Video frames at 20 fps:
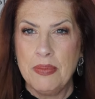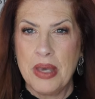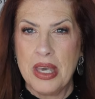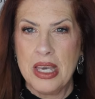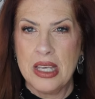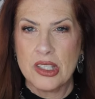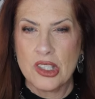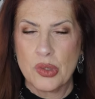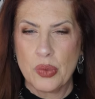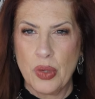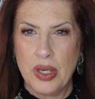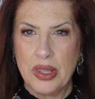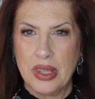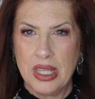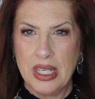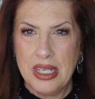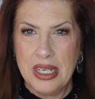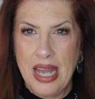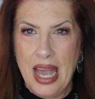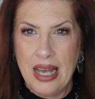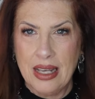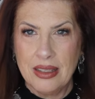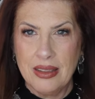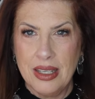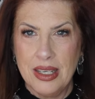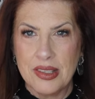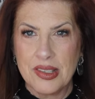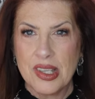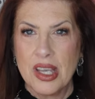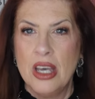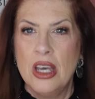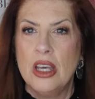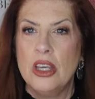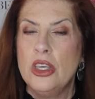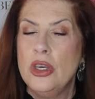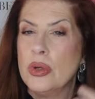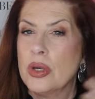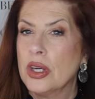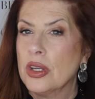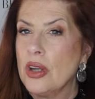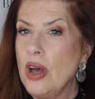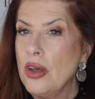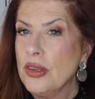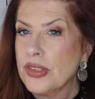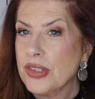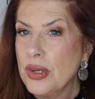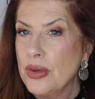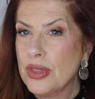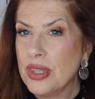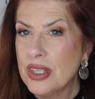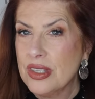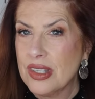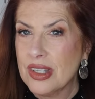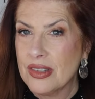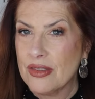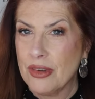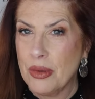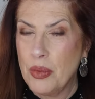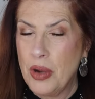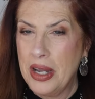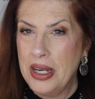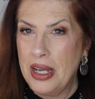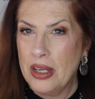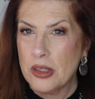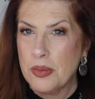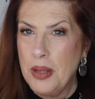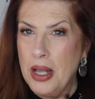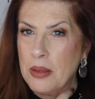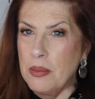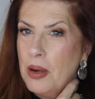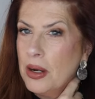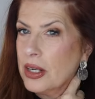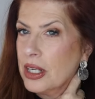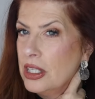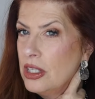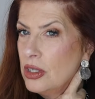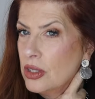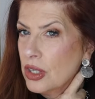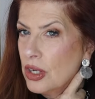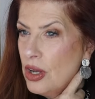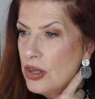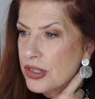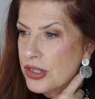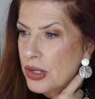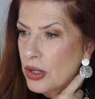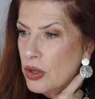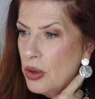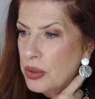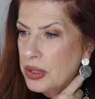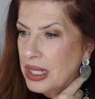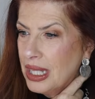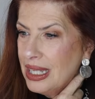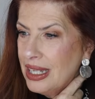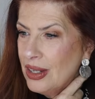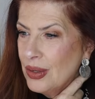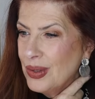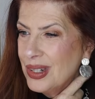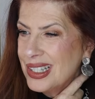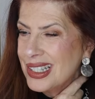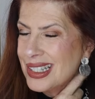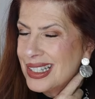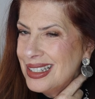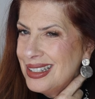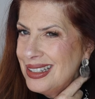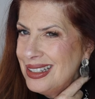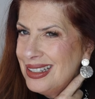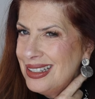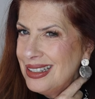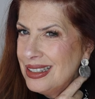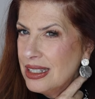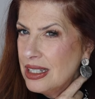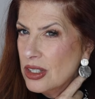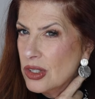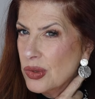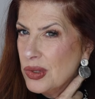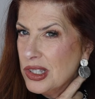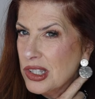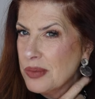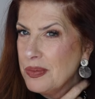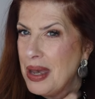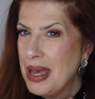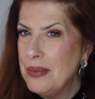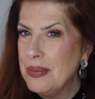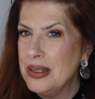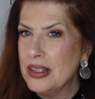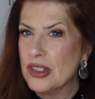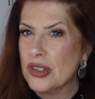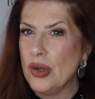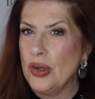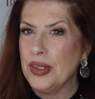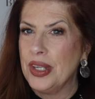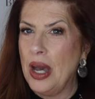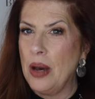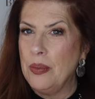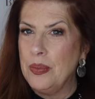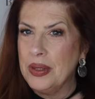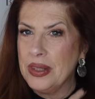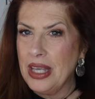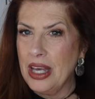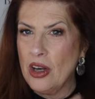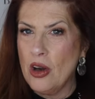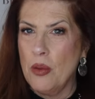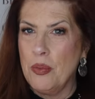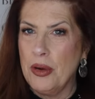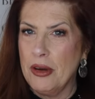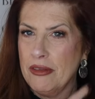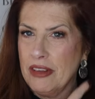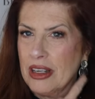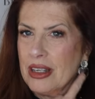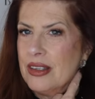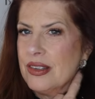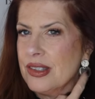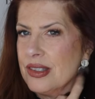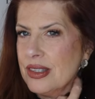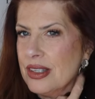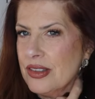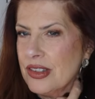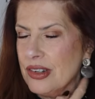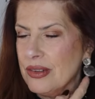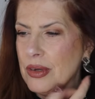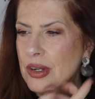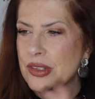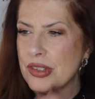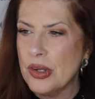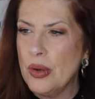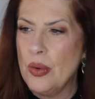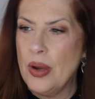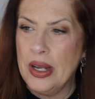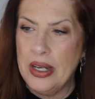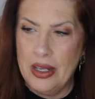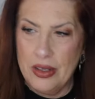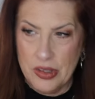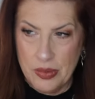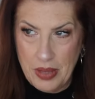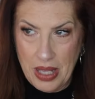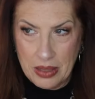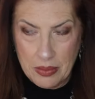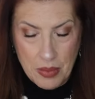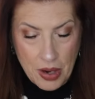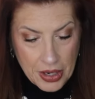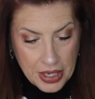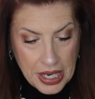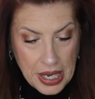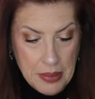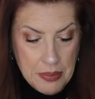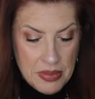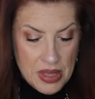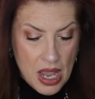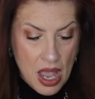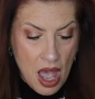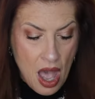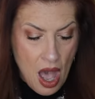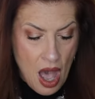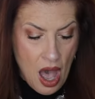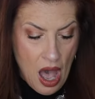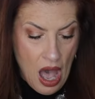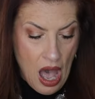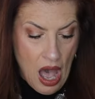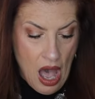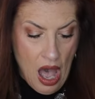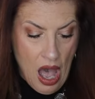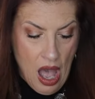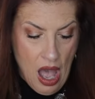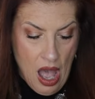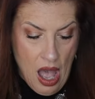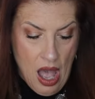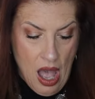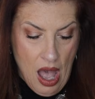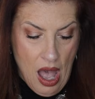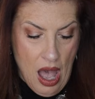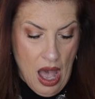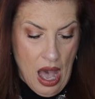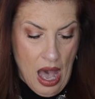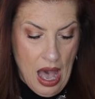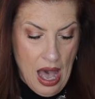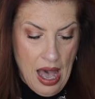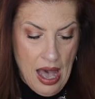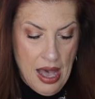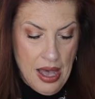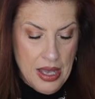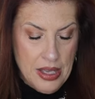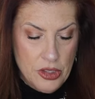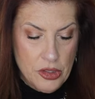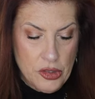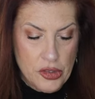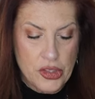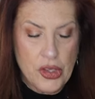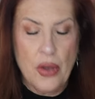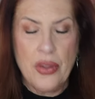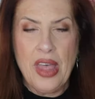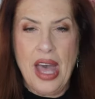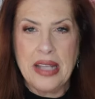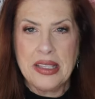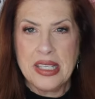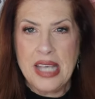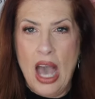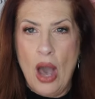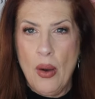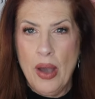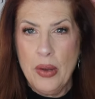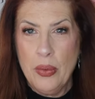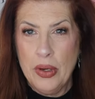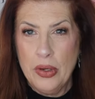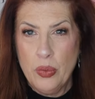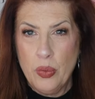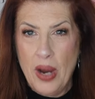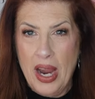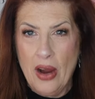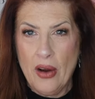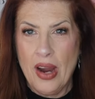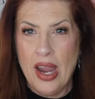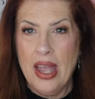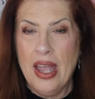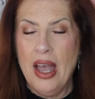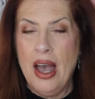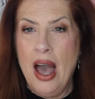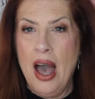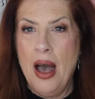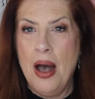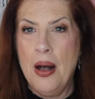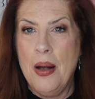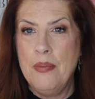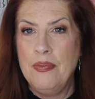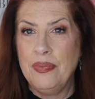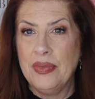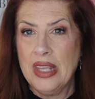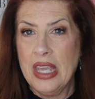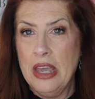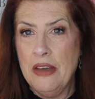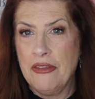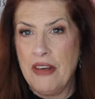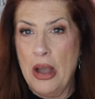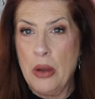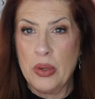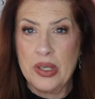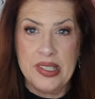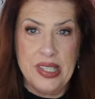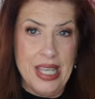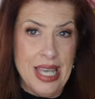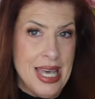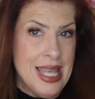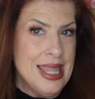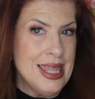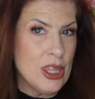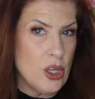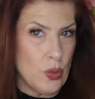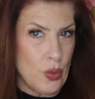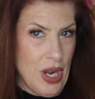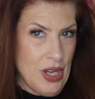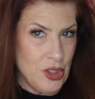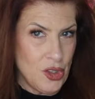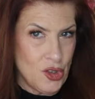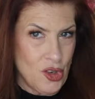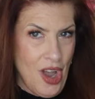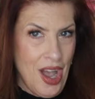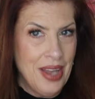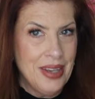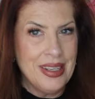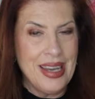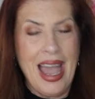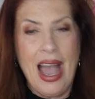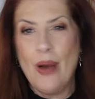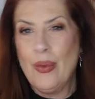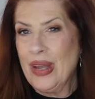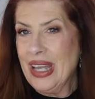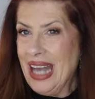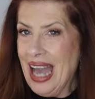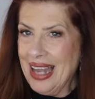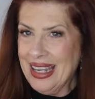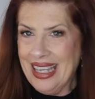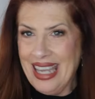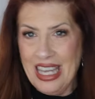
piece with the necklace. You could also, this is from White House Black Market, you could also go with the earrings. Uh, these ones may be sold out, but they go perfect because these are also White House Black Market. Uh, so that's how I would wear it um, if I was in the restaurant. Now we got to